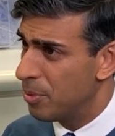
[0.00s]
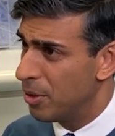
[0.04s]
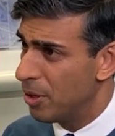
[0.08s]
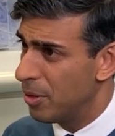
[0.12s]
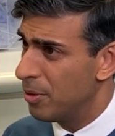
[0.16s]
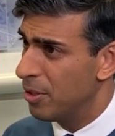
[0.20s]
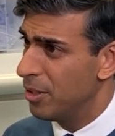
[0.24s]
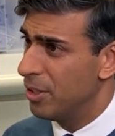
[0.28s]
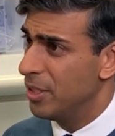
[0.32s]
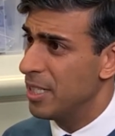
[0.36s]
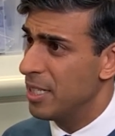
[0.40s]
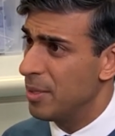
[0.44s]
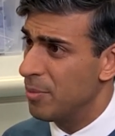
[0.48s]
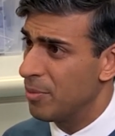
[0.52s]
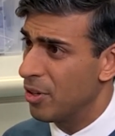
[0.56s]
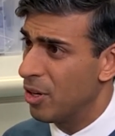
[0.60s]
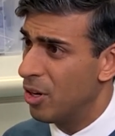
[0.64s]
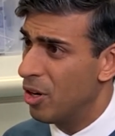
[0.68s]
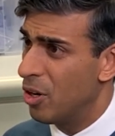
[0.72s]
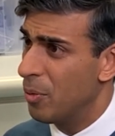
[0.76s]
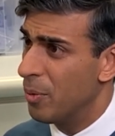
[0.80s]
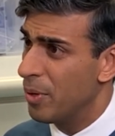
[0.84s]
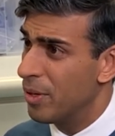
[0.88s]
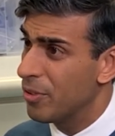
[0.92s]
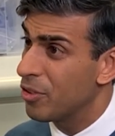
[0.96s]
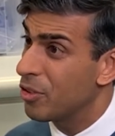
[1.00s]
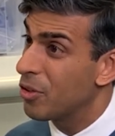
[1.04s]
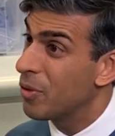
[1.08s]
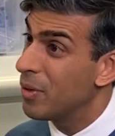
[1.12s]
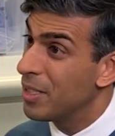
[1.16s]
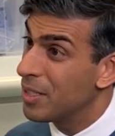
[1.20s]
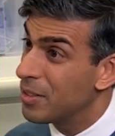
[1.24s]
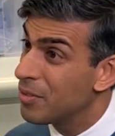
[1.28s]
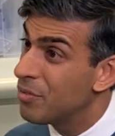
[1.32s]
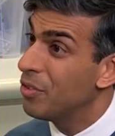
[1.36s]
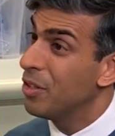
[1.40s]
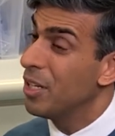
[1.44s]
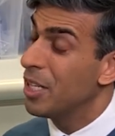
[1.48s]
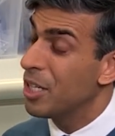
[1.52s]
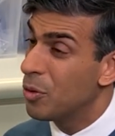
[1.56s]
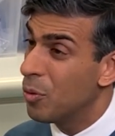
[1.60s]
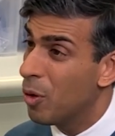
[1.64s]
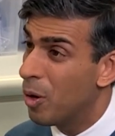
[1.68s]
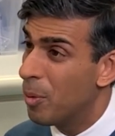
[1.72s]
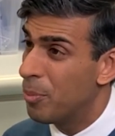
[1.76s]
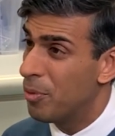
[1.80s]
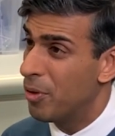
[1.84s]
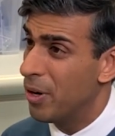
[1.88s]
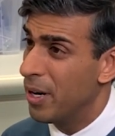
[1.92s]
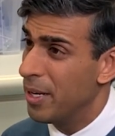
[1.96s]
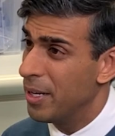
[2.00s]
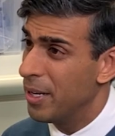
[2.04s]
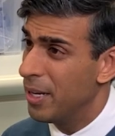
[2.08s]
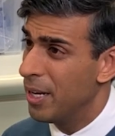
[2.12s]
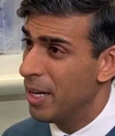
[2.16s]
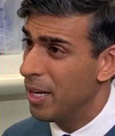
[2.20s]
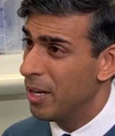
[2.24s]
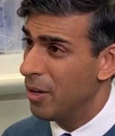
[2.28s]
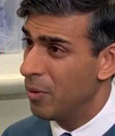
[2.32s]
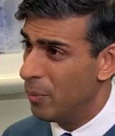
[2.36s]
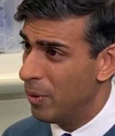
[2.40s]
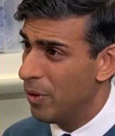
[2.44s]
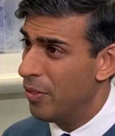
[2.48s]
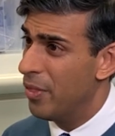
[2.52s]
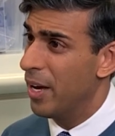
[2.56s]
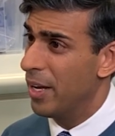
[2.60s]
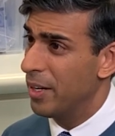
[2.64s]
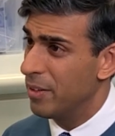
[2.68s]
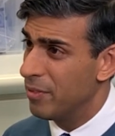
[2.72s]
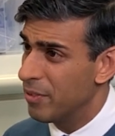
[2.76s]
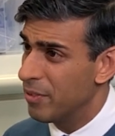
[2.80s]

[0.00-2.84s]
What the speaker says: But Nadhim Zahawi has agreed to fully cooperate with that